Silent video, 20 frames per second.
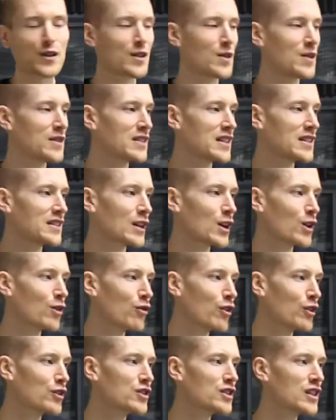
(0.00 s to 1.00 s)
So it says a
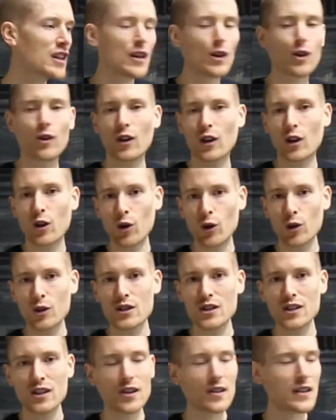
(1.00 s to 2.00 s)
crotchet or a
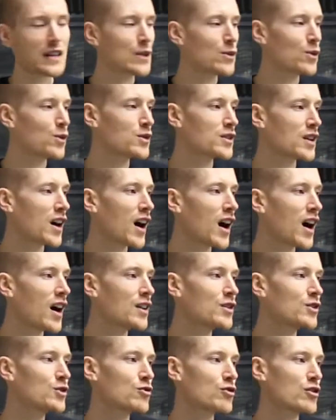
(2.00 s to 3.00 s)
quarter note equals
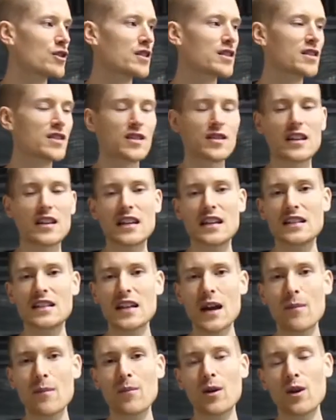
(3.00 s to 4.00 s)
100. So the
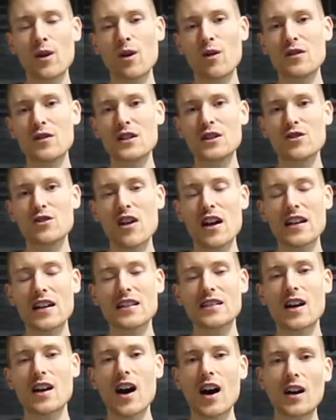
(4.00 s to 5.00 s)
tempo of this track
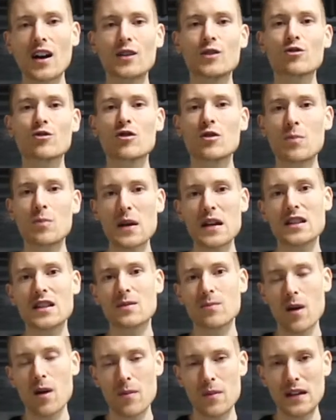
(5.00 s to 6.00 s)
is 100 beats
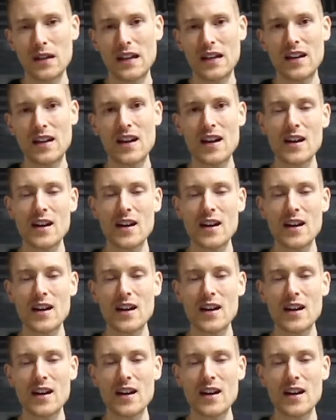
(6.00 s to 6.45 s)
per minute.